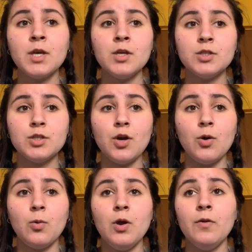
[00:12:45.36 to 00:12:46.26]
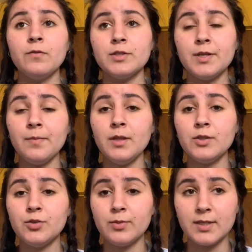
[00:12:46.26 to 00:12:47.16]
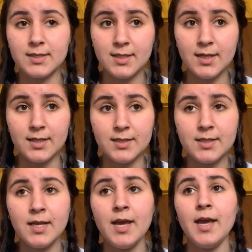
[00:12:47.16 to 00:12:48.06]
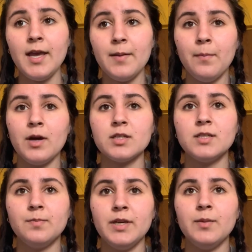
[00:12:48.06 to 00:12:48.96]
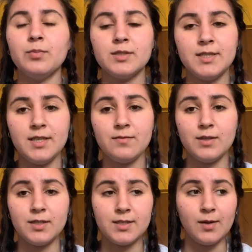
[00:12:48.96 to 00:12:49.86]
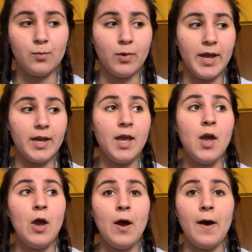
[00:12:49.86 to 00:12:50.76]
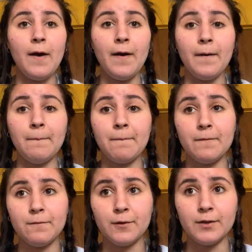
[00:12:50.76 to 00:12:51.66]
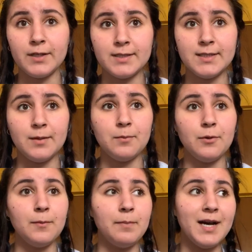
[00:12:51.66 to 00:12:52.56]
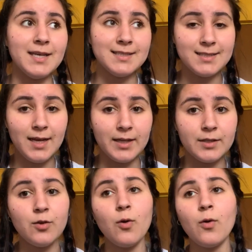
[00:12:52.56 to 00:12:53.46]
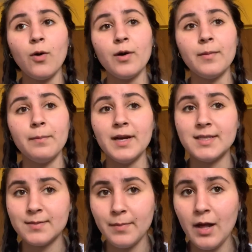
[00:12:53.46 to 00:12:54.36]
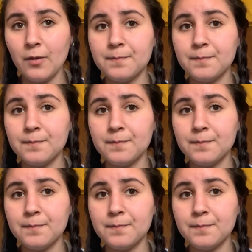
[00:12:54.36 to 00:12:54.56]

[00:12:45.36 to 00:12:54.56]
So, for something to exist, it must be perceived in some way, for example, by sight or by smell.